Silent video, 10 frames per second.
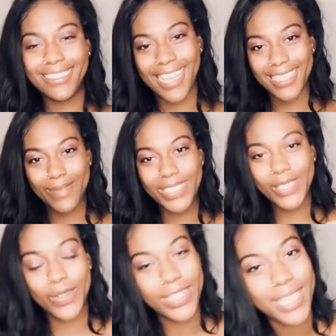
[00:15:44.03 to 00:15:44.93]
that's my
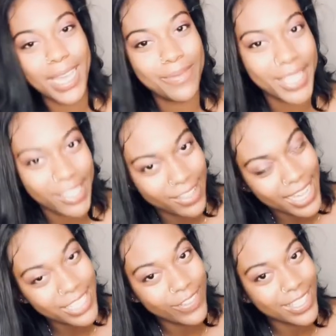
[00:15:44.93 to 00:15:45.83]
story time thank you
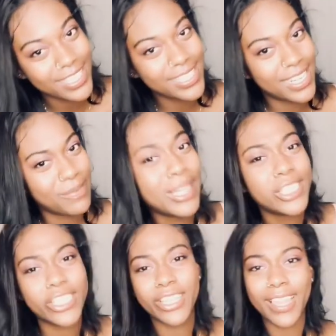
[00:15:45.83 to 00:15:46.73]
guys for listening make
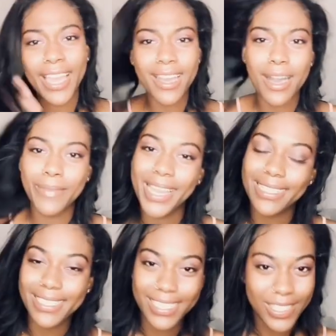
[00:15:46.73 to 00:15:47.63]
sure you like comment
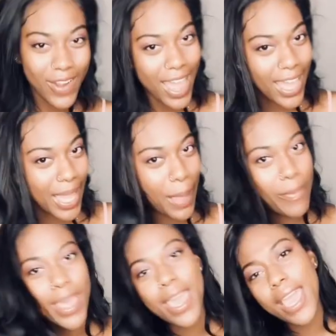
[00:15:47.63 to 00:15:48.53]
and subscribe
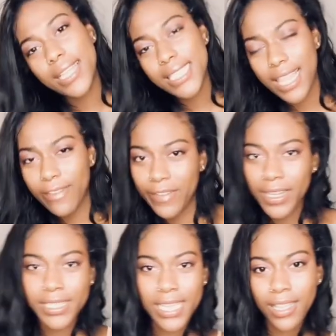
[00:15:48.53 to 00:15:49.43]
and tell a
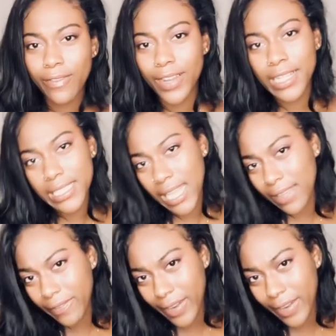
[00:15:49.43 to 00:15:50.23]
friend and tell a friend and tell a